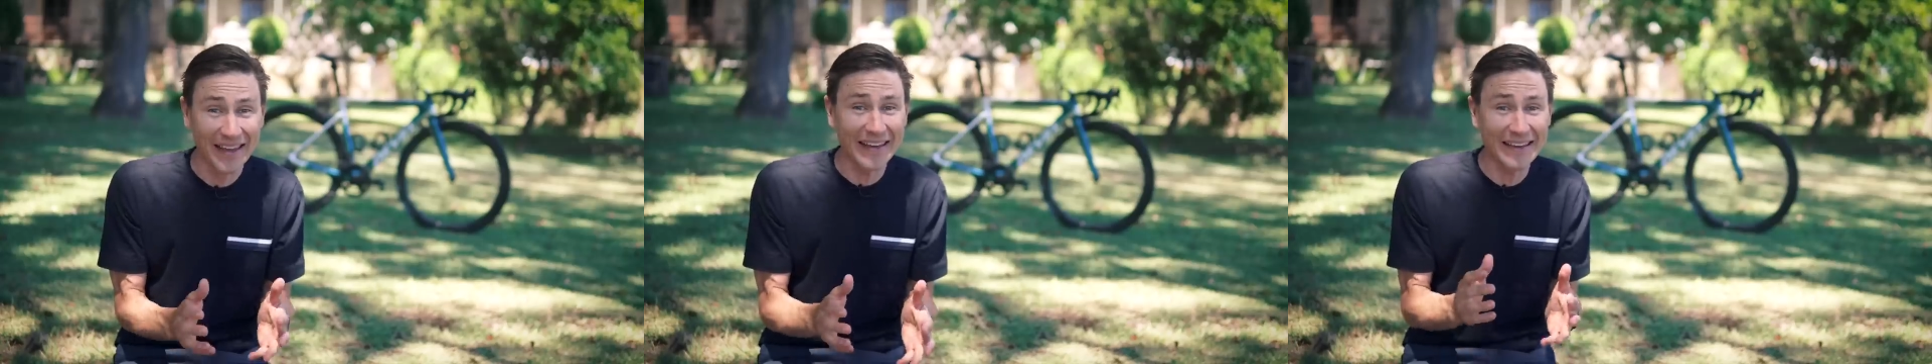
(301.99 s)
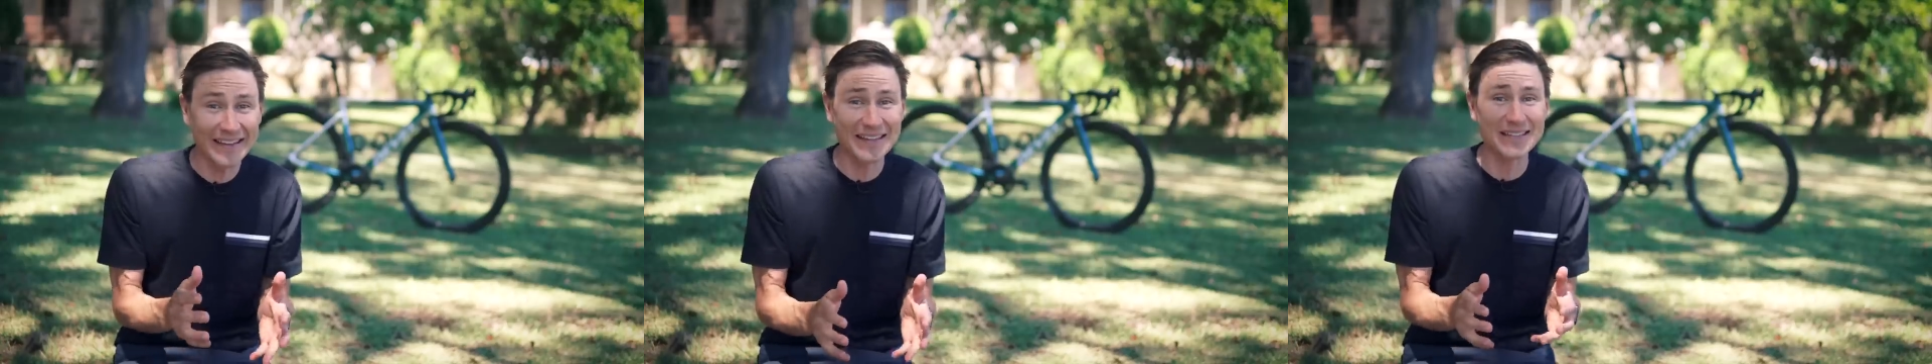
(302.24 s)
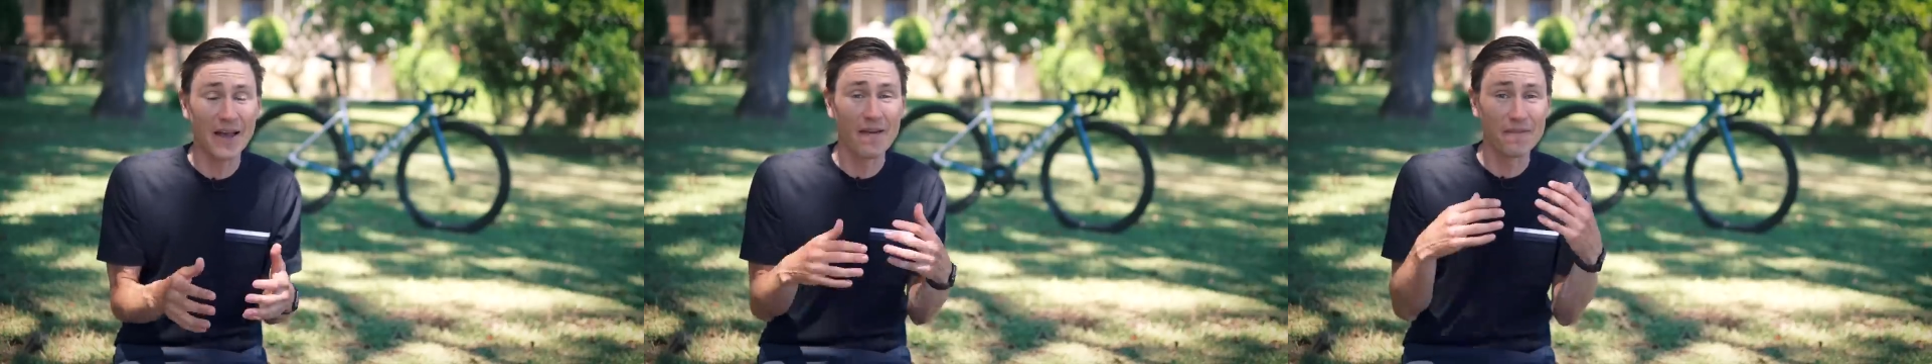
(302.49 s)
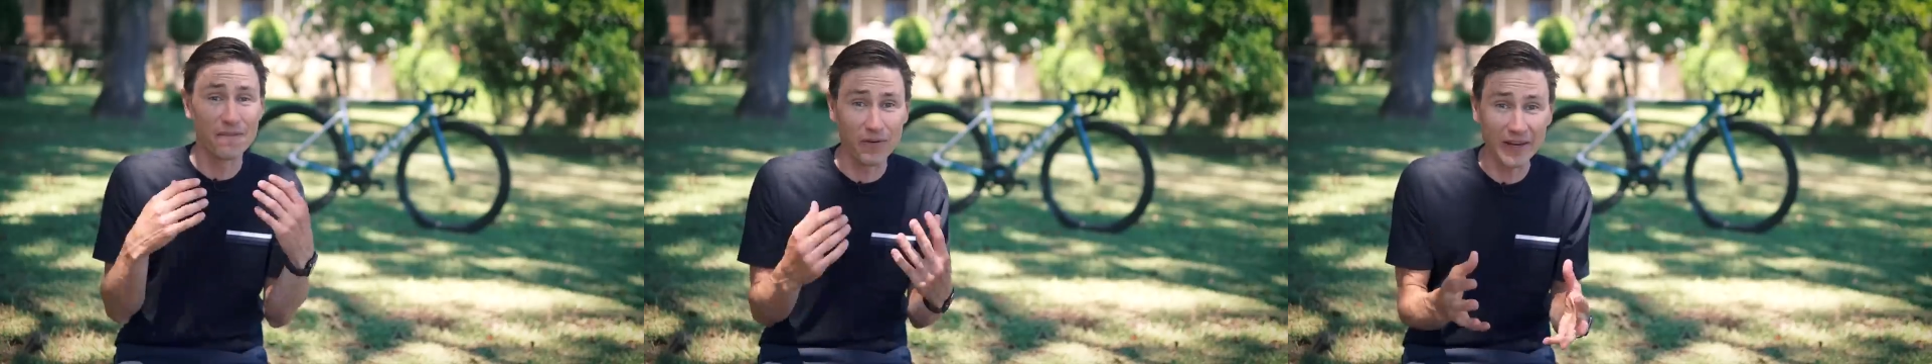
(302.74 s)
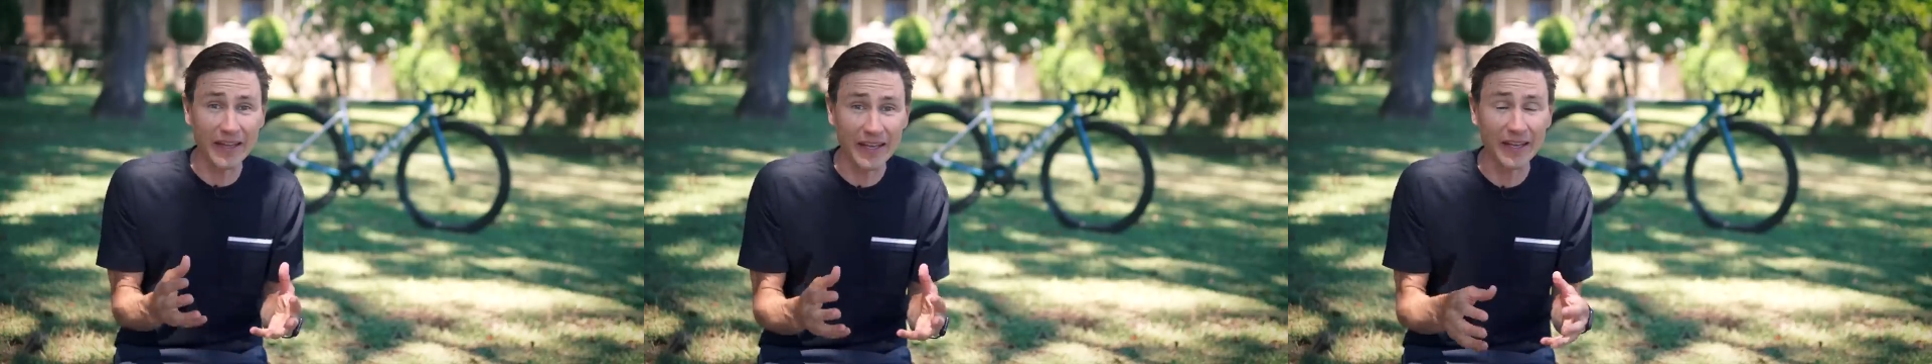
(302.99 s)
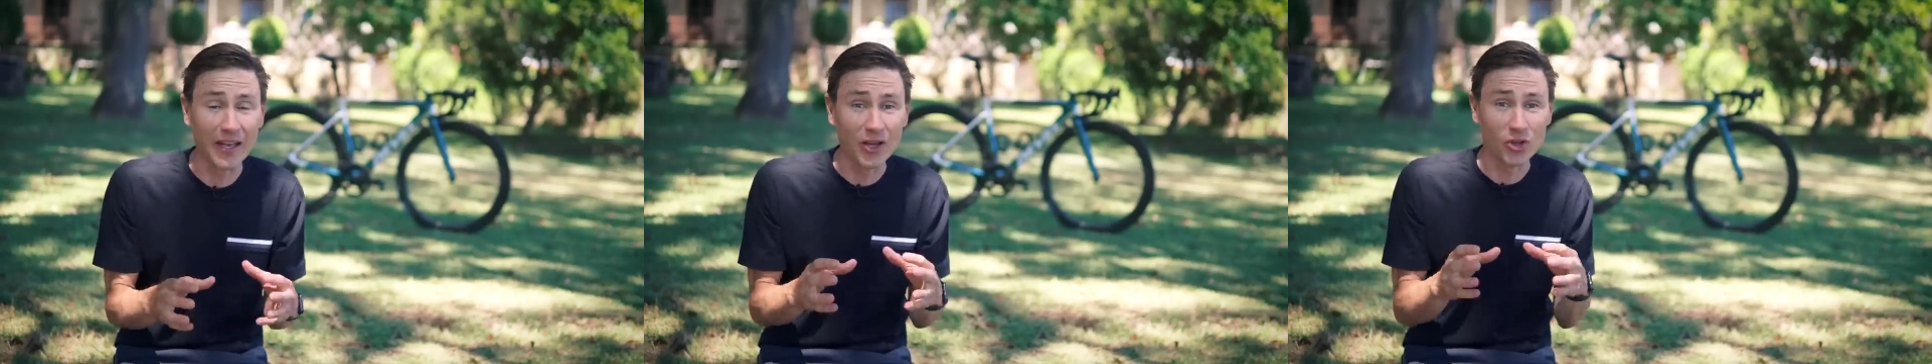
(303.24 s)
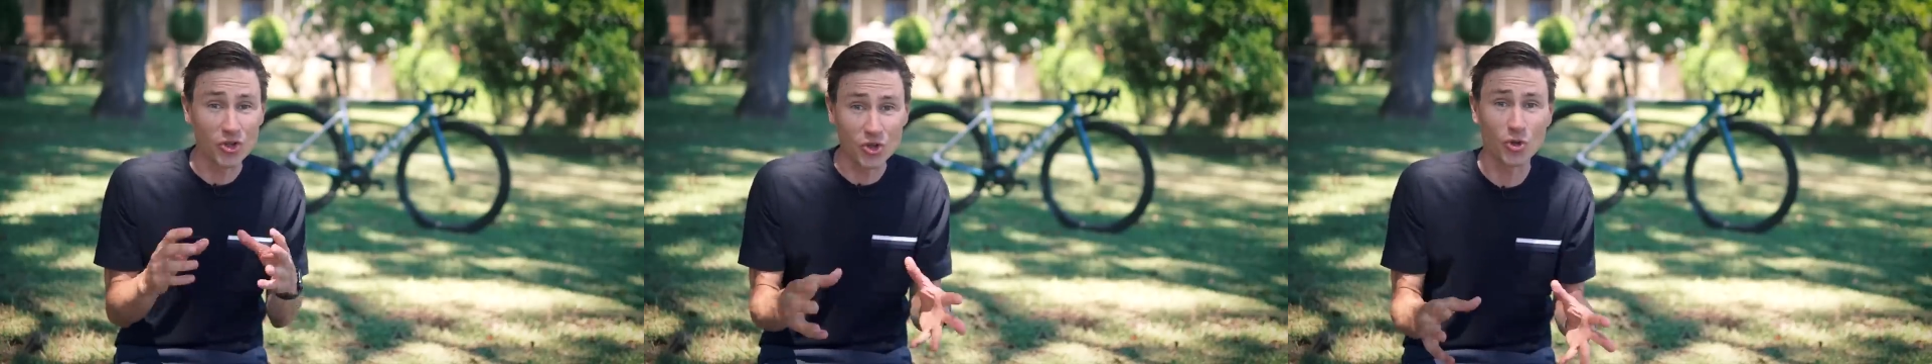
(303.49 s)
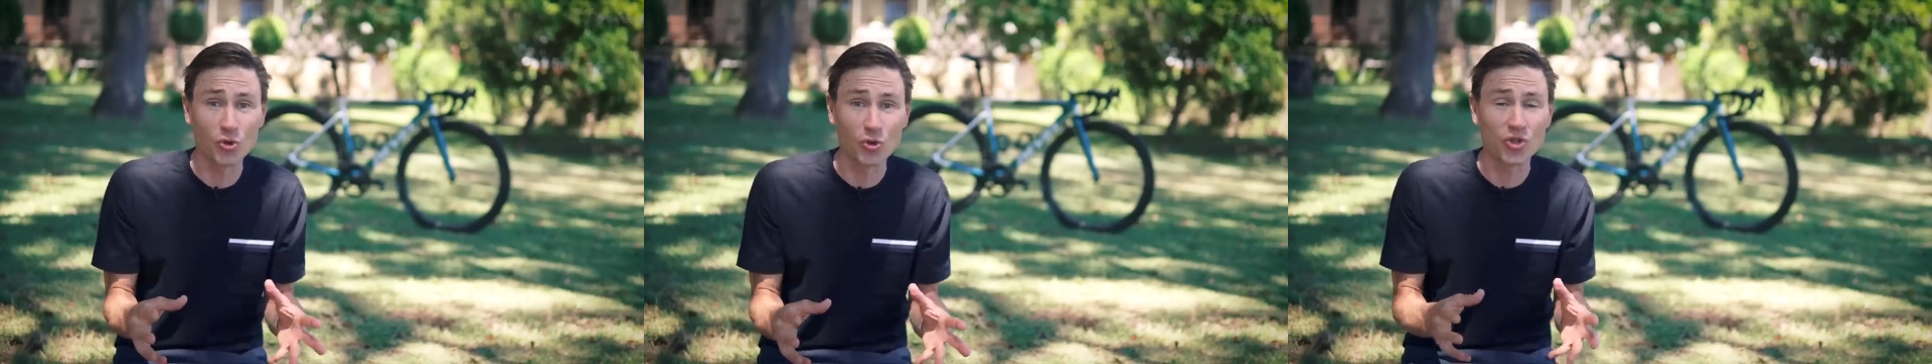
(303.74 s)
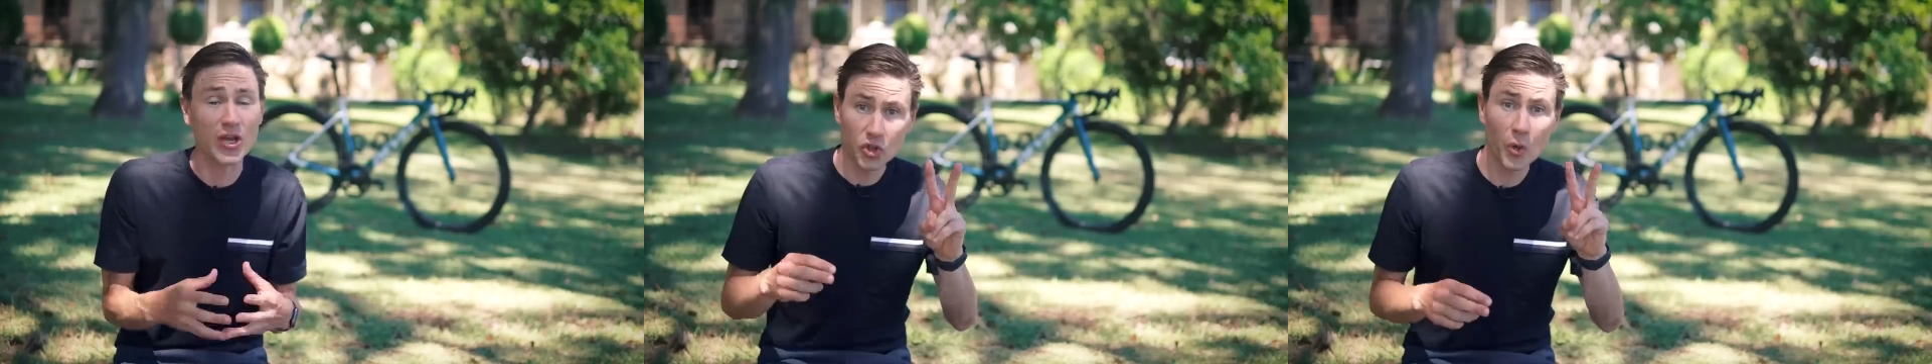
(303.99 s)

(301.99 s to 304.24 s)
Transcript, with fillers: It is frigging huge.